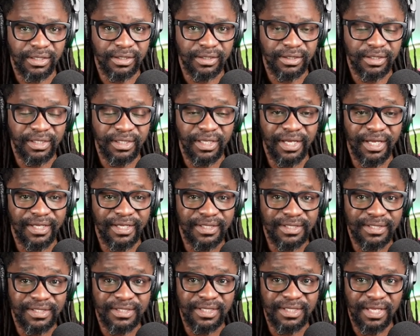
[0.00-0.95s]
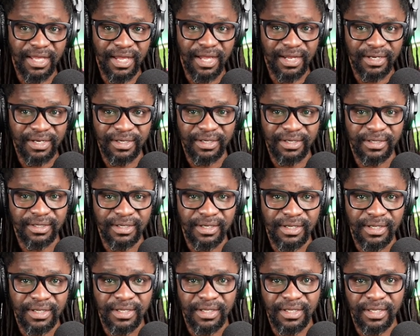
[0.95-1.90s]
here in Seattle,
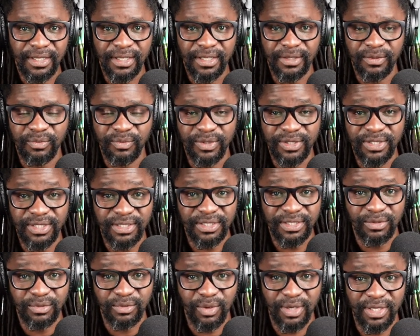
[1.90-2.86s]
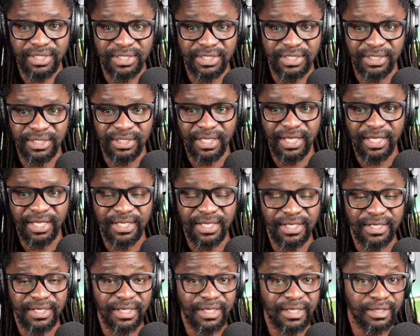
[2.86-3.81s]
and we did it once in Kenya.
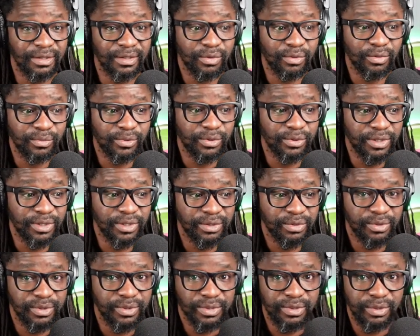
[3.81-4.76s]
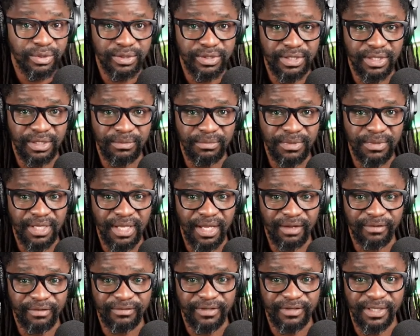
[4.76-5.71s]
And Eric Omondi, who is hosting me
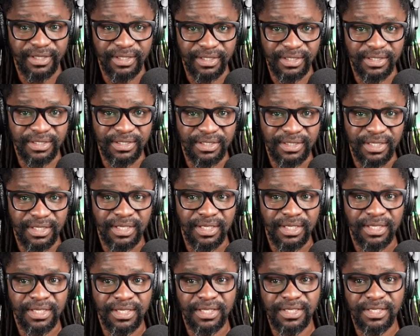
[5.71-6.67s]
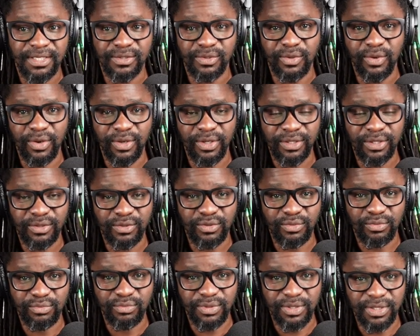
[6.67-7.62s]
after this, is going
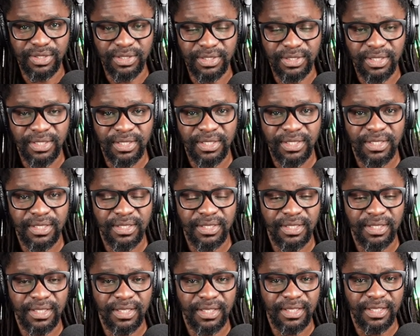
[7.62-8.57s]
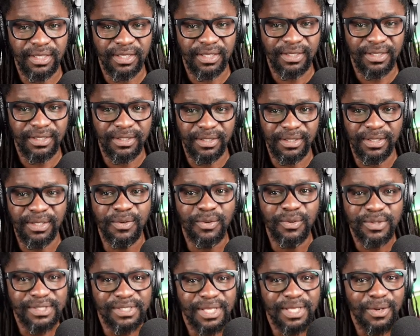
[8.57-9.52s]
to be he
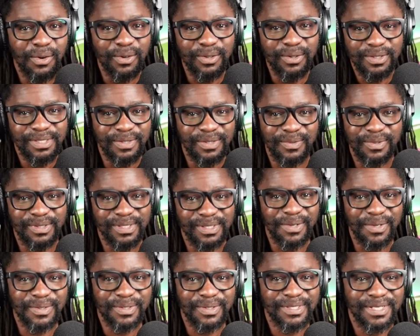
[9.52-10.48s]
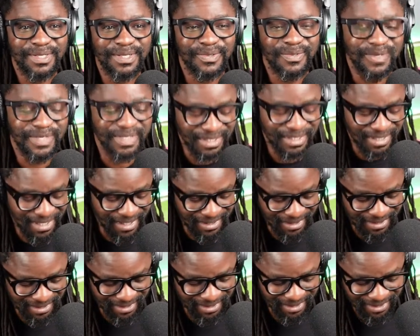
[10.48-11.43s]
was the host in
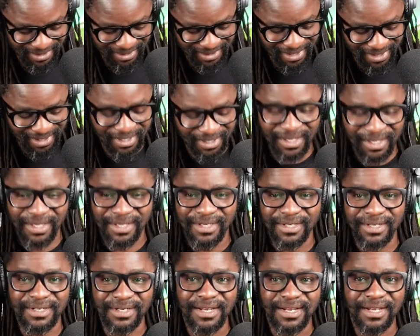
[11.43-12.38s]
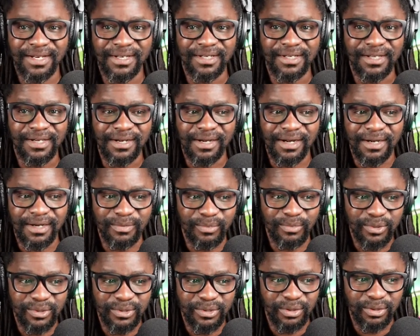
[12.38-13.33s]
2019, and he did an
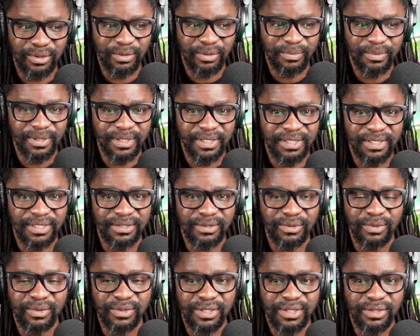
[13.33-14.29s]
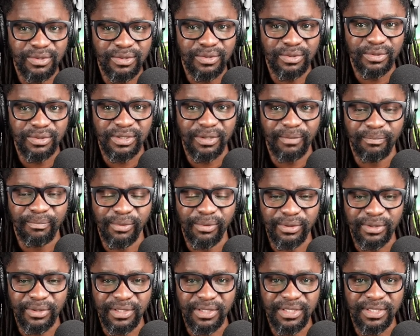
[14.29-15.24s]
incredible job, and he's continued to
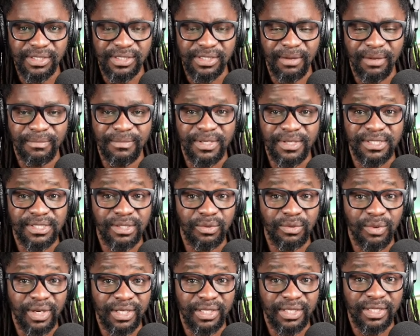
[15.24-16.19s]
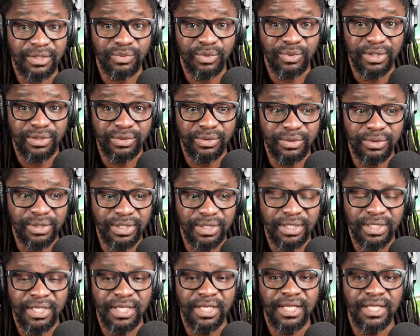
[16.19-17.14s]
support this amazing work that we are doing.
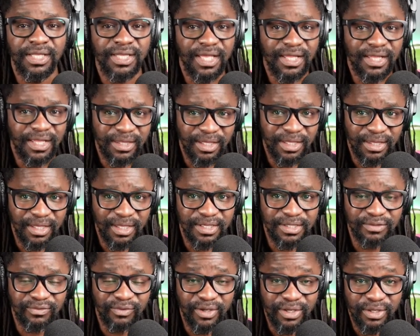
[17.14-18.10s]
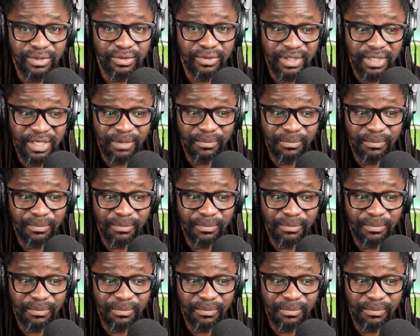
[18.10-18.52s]
The other thing that is very unique